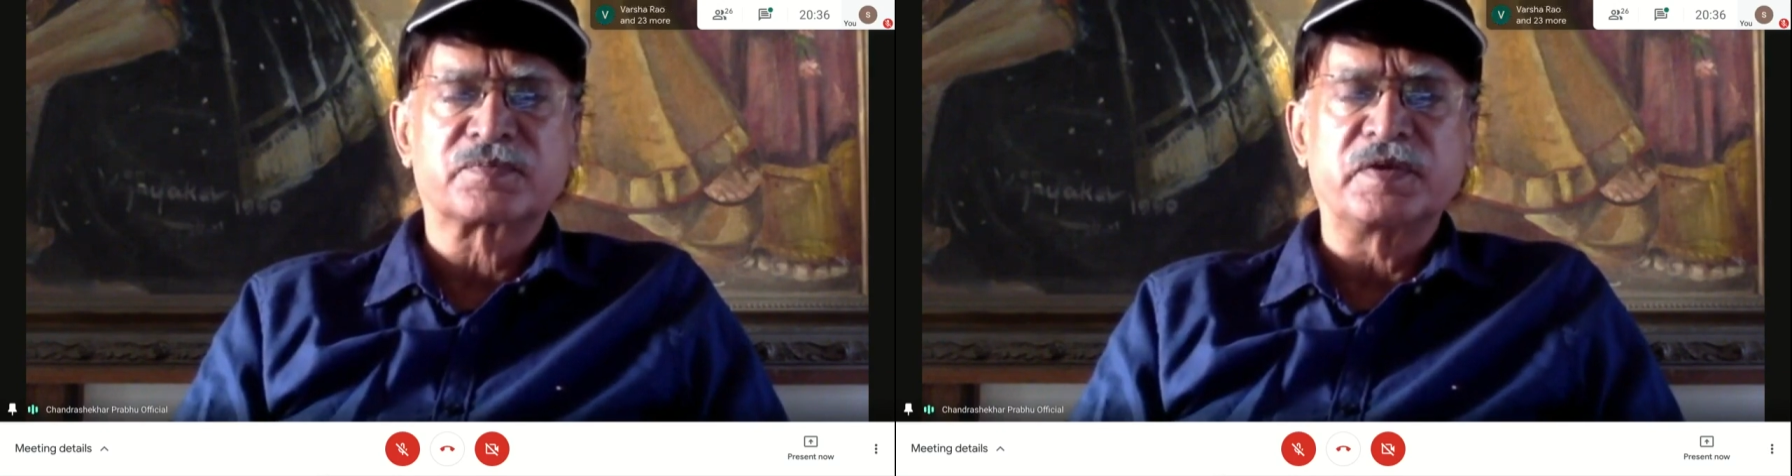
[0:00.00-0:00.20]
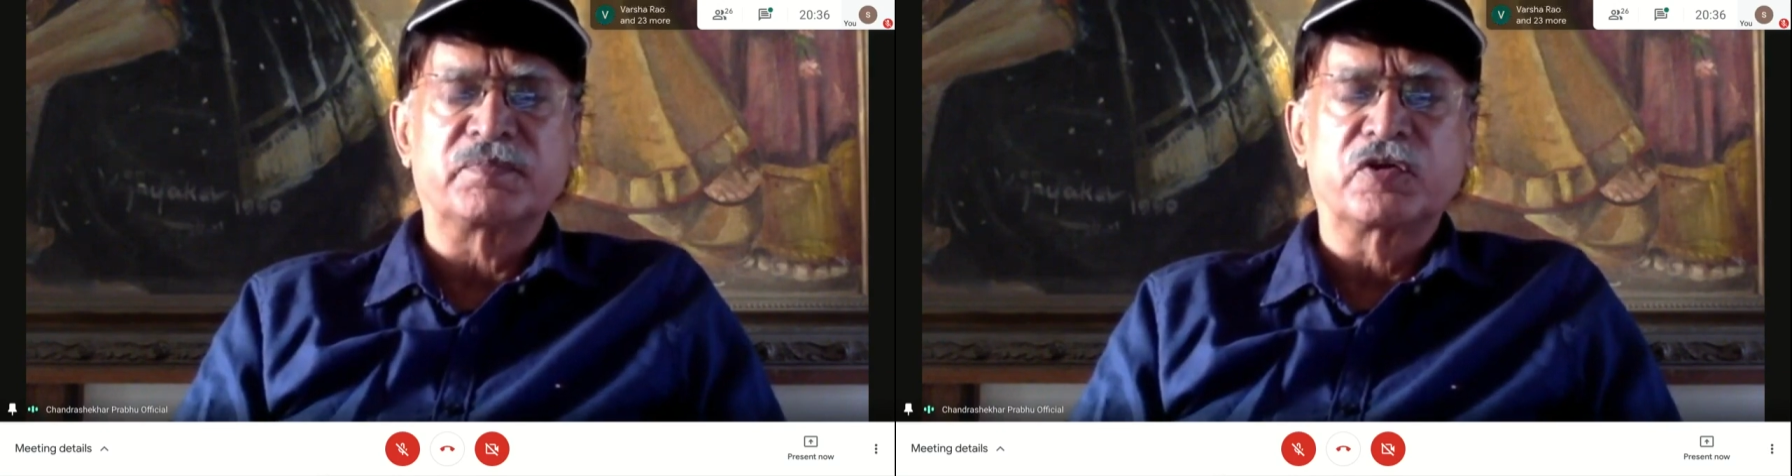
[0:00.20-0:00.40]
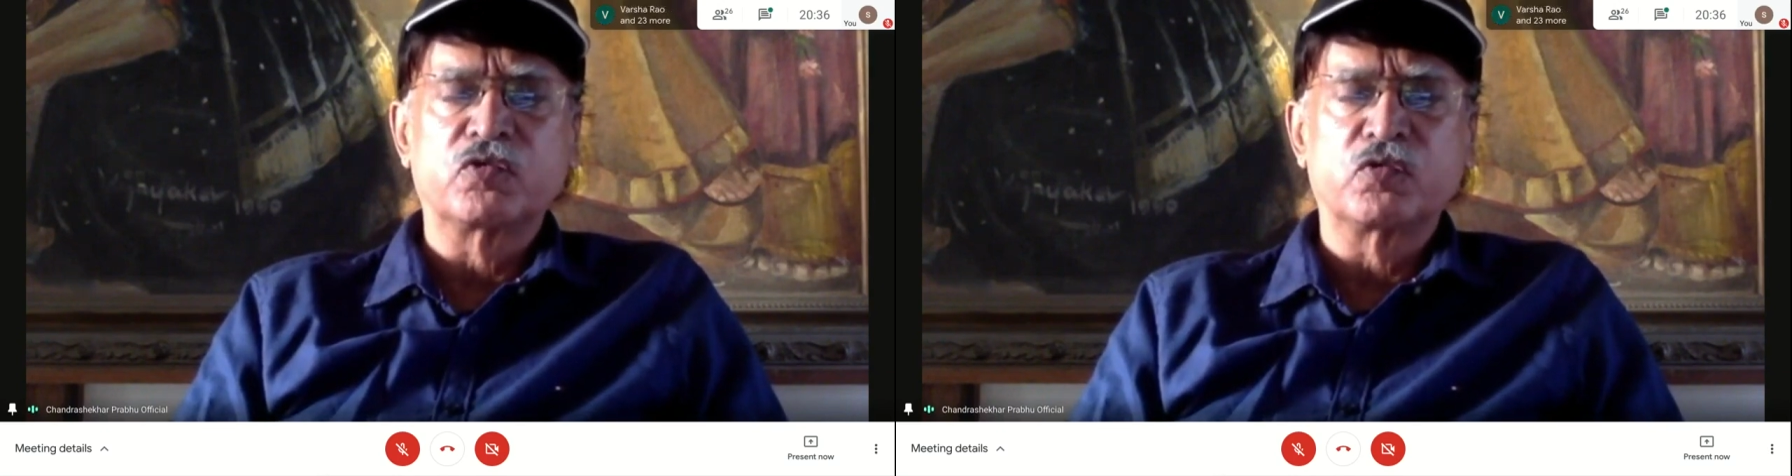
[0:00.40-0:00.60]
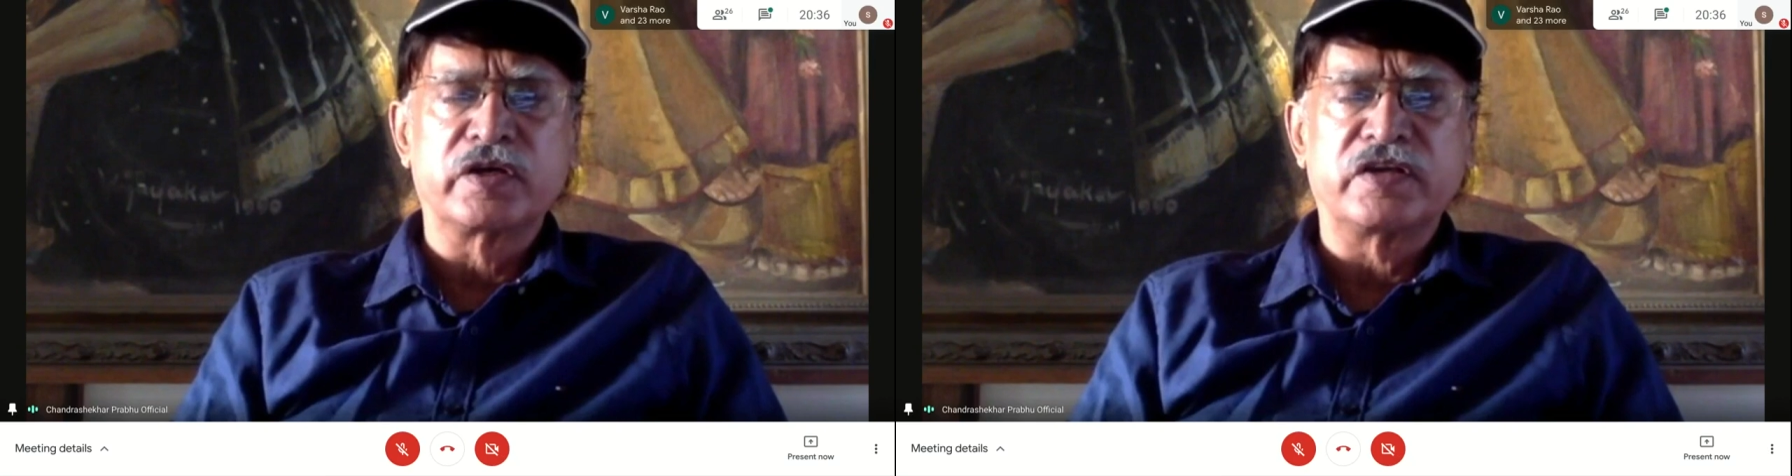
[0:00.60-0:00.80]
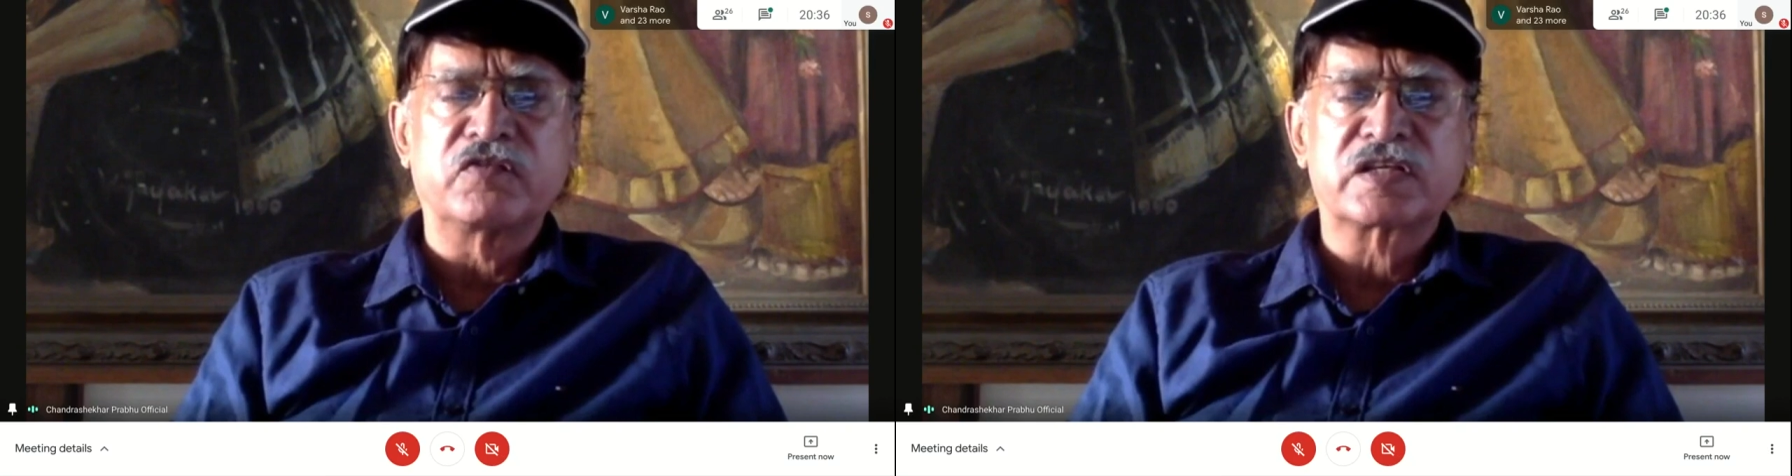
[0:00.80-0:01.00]
as people who
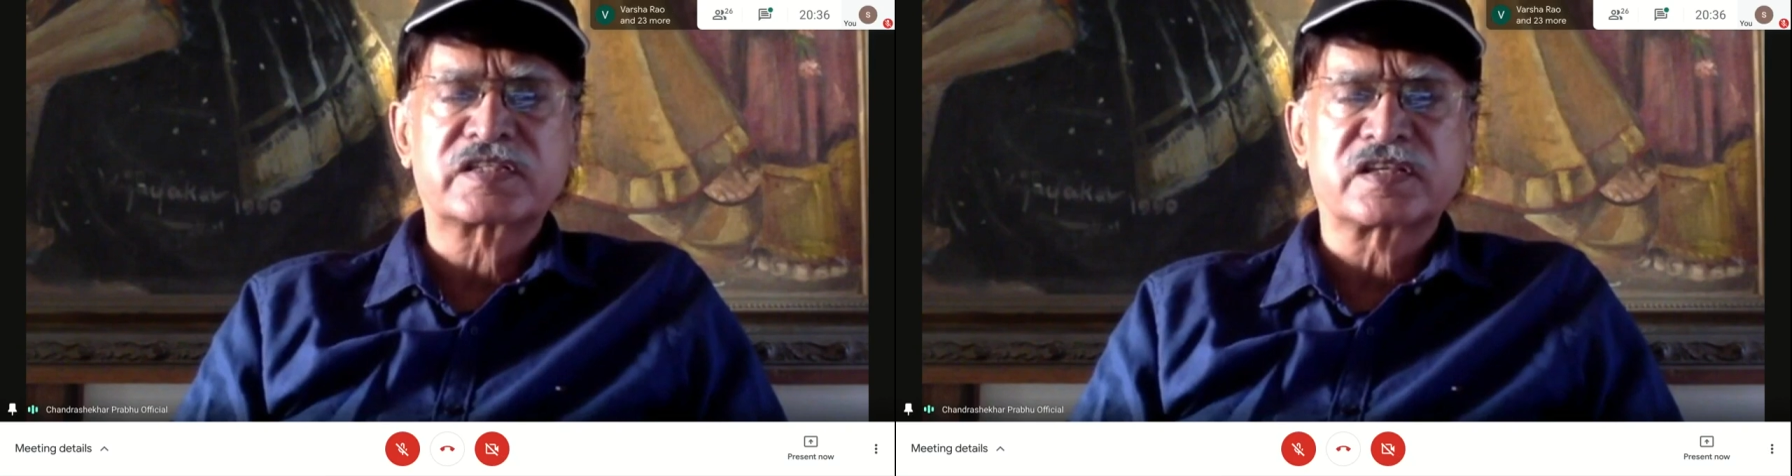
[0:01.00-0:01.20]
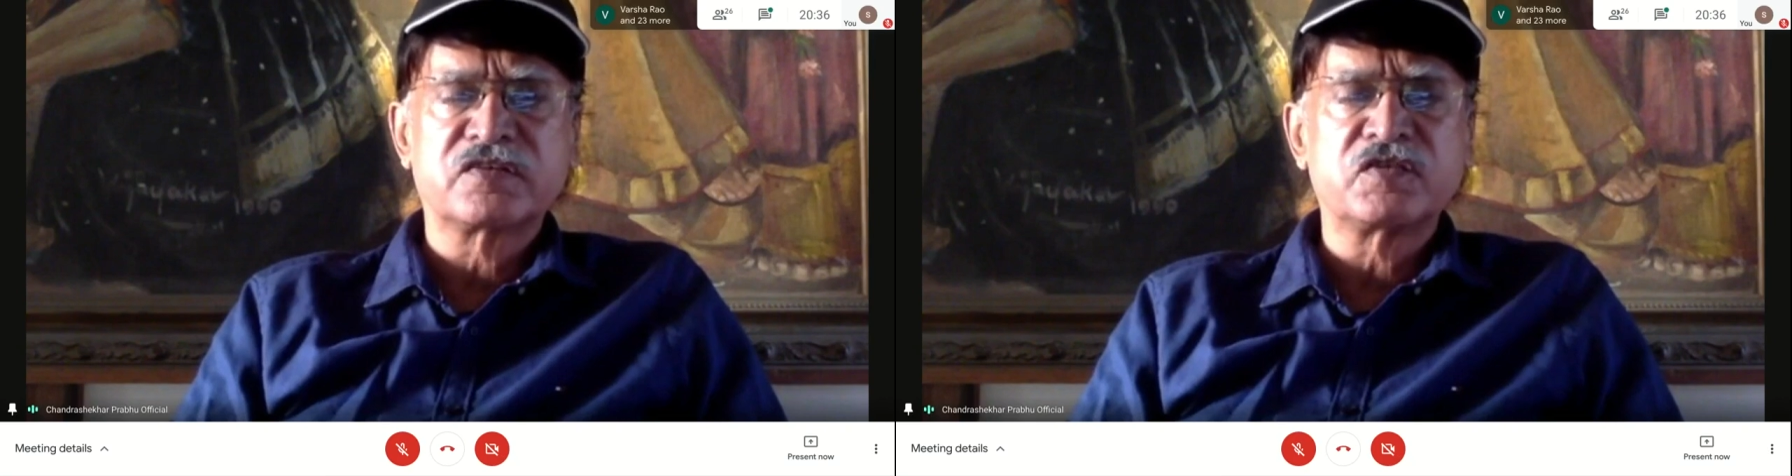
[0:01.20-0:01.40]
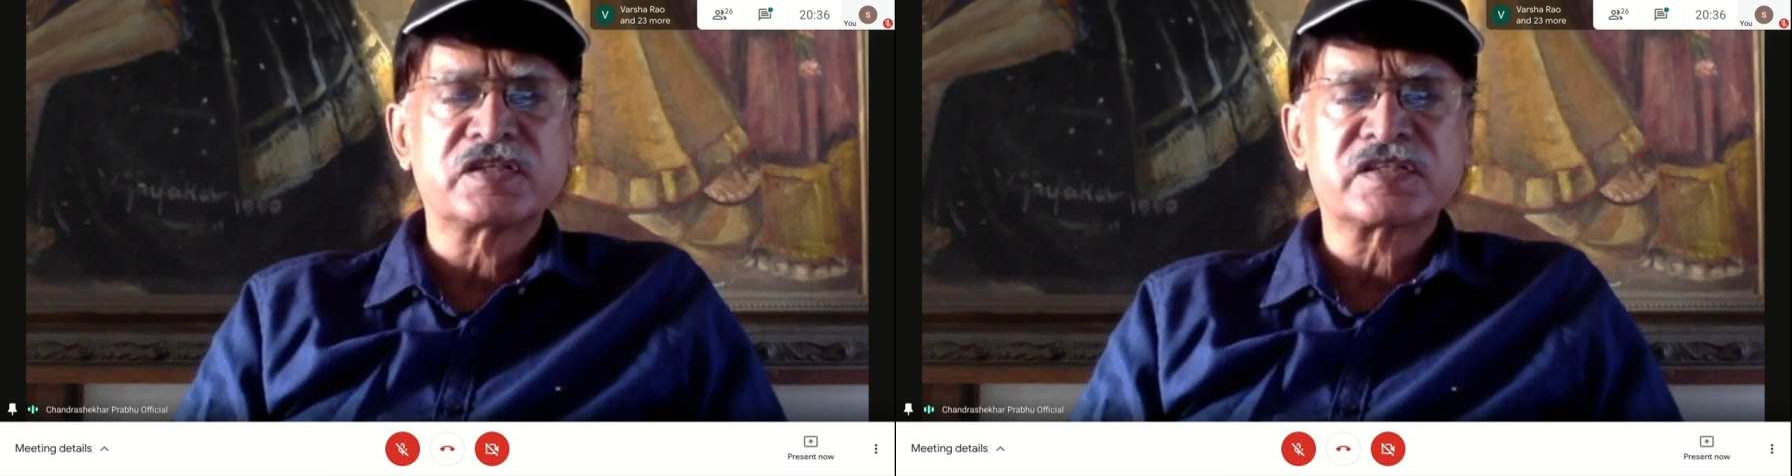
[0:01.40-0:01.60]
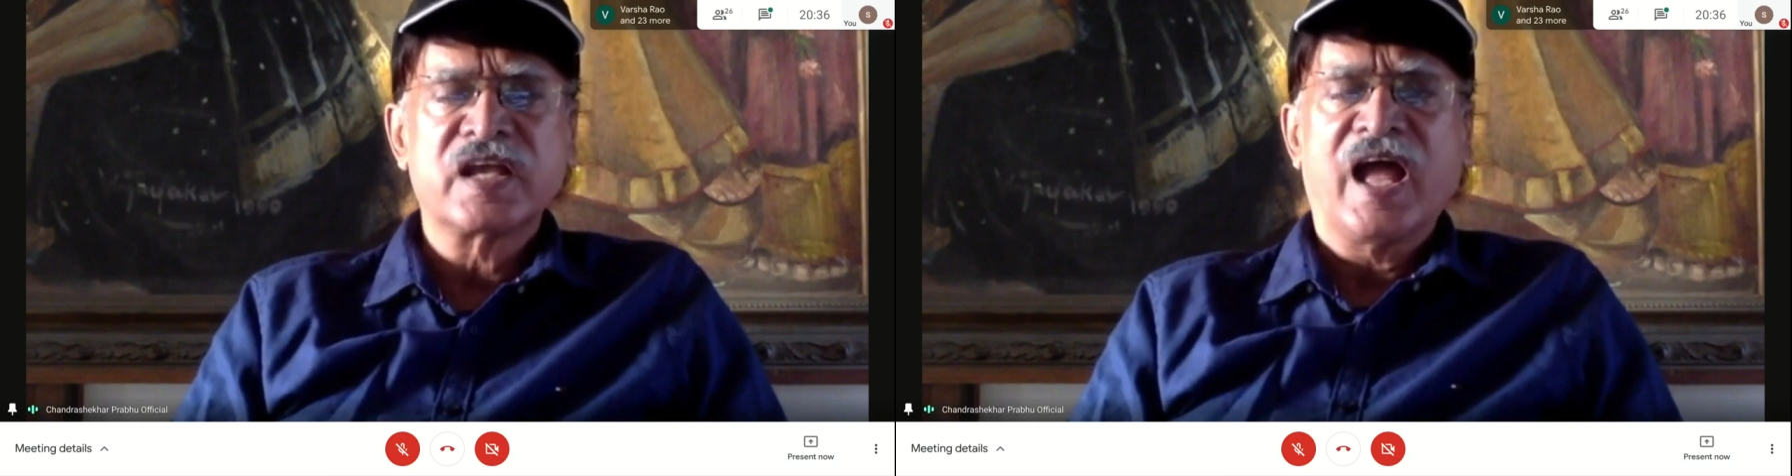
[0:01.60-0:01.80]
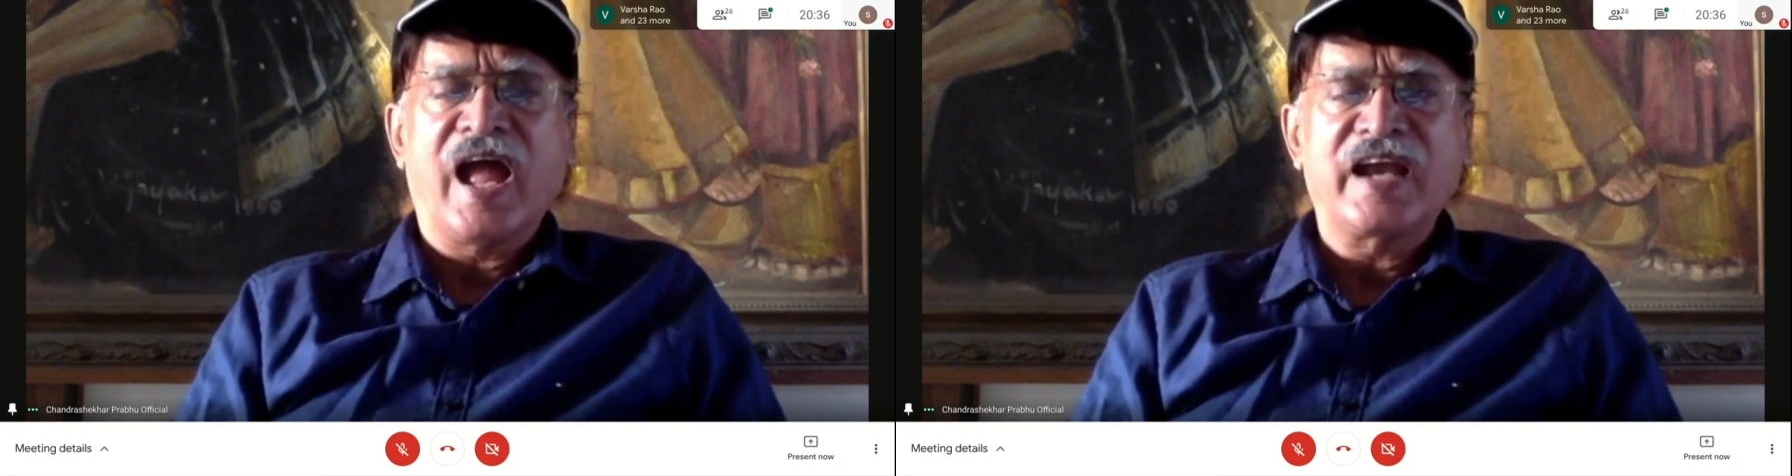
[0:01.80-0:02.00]
would give us service,